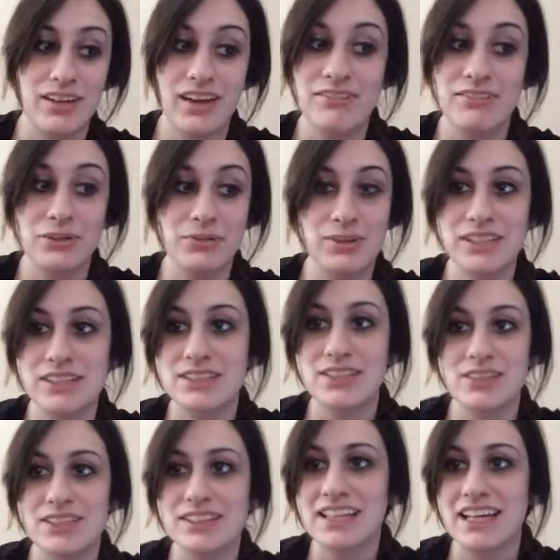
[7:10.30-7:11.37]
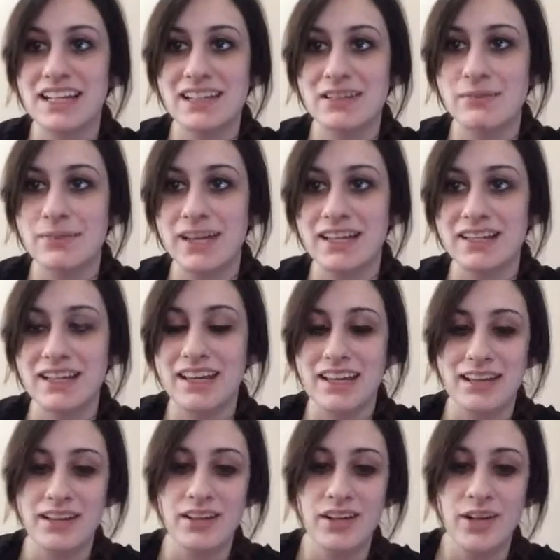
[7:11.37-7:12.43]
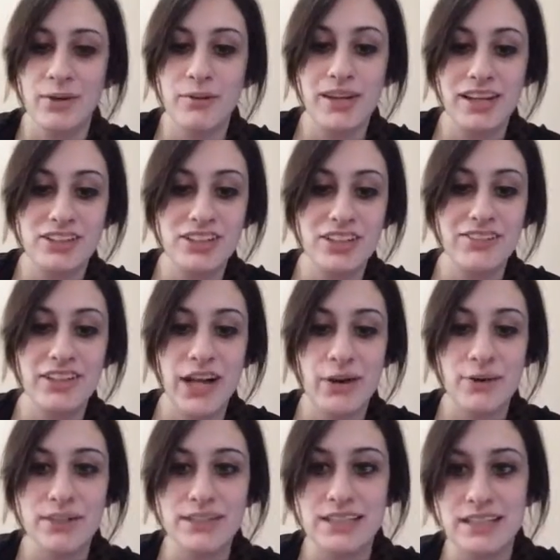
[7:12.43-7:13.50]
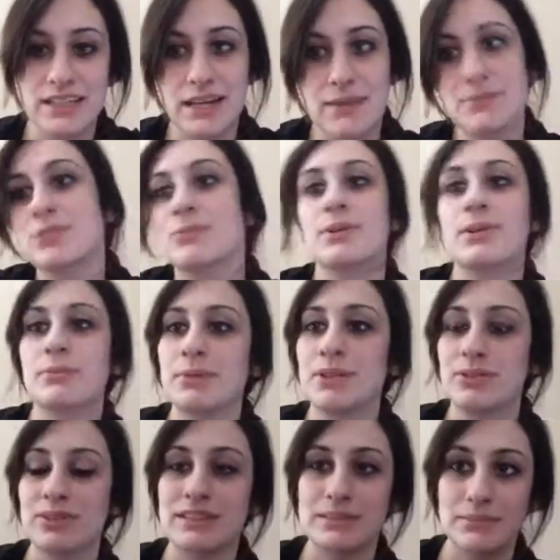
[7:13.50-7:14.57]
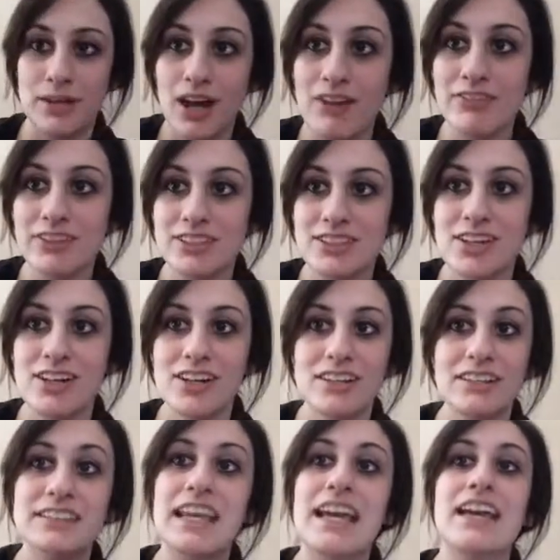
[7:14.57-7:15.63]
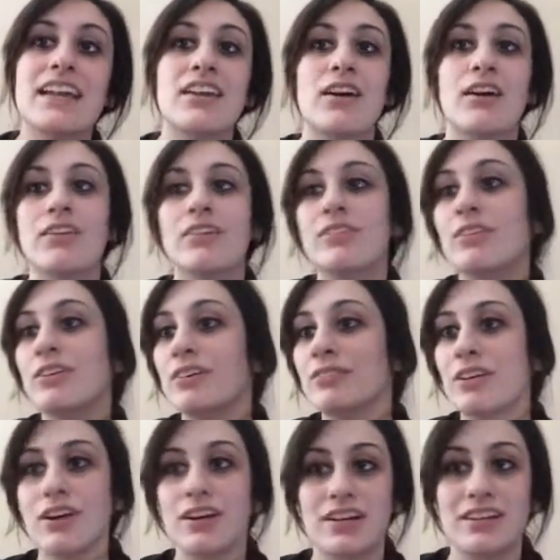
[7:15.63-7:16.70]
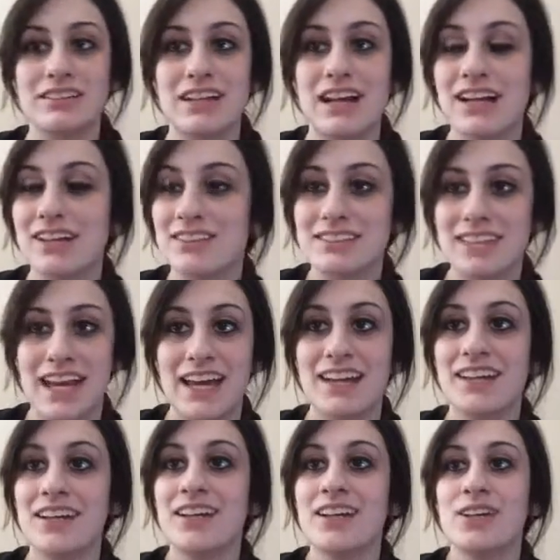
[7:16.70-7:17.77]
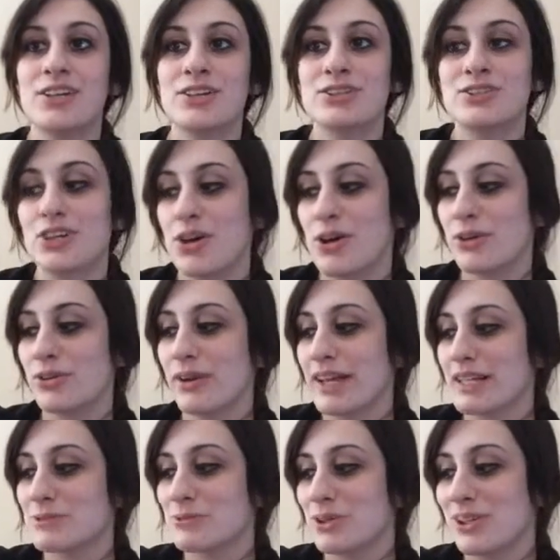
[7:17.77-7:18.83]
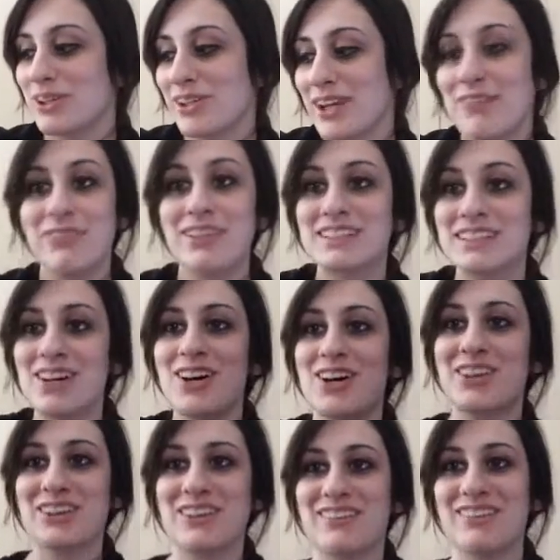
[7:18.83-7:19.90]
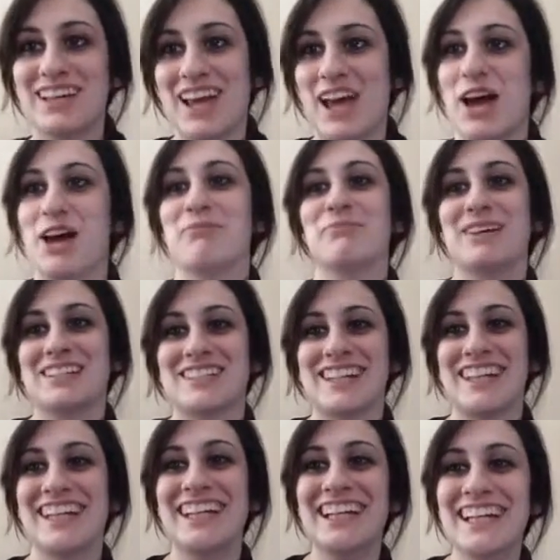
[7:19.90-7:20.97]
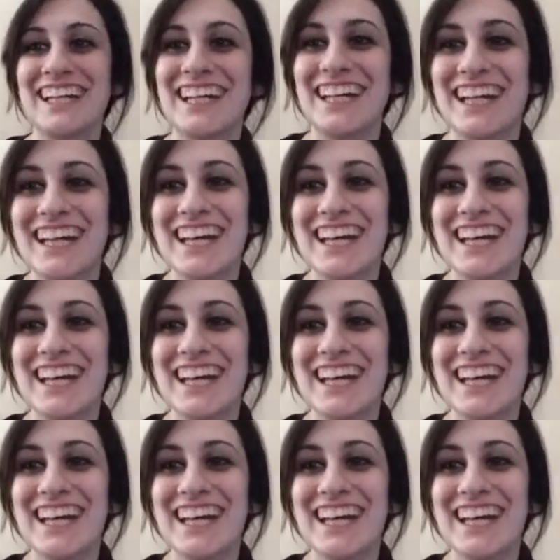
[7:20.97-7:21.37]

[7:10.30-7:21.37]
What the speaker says: Everyone is so excited in the band, and we actually have an hour set time, so we're going to be doing some cover songs and all of our entire set. So you guys will hear every song that we have, basically.